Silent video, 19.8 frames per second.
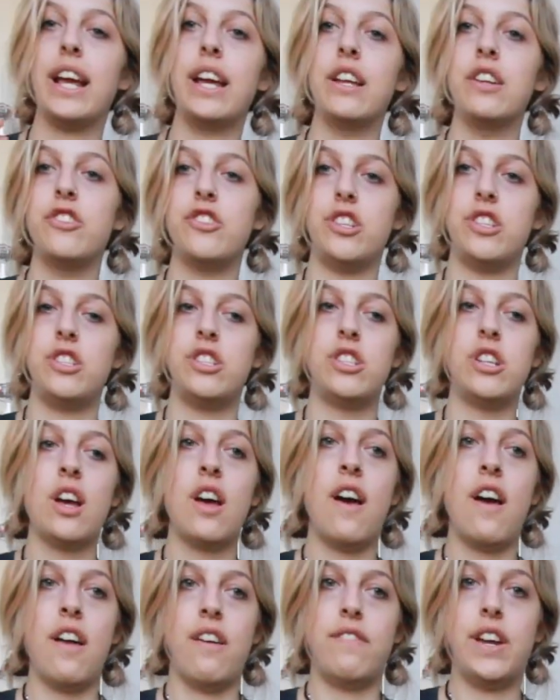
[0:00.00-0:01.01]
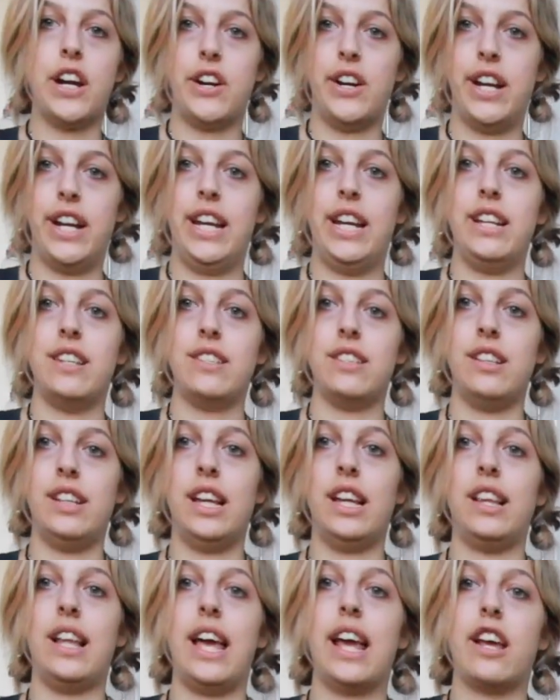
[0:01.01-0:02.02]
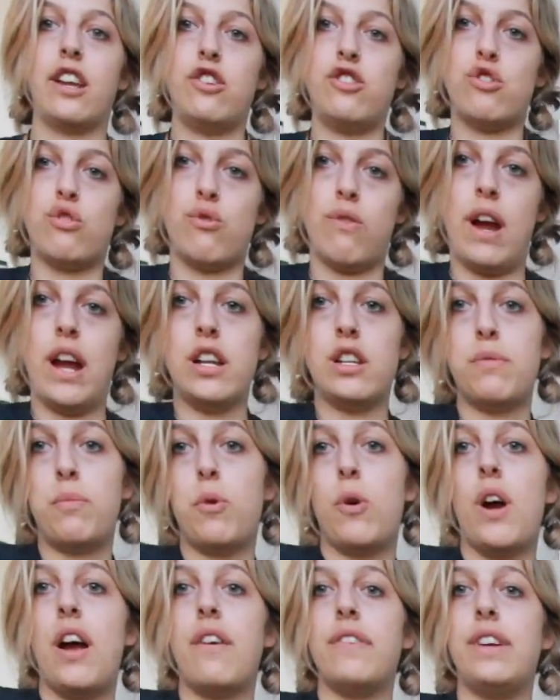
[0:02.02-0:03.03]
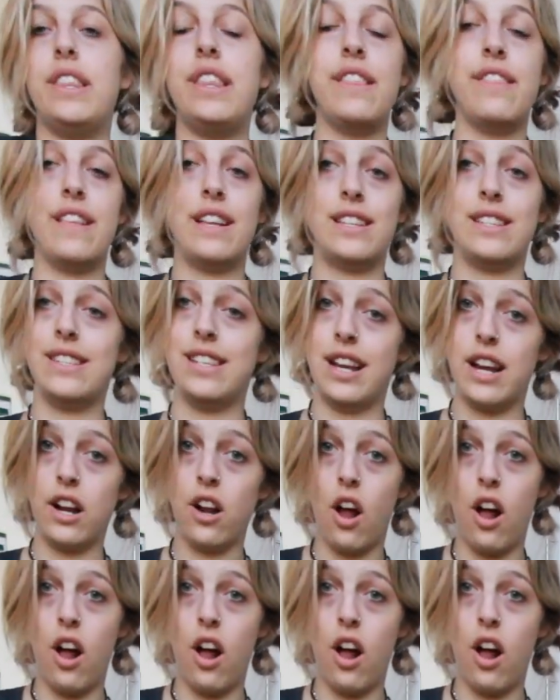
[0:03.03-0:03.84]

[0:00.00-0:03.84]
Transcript: can just very easily like transport everything that's sitting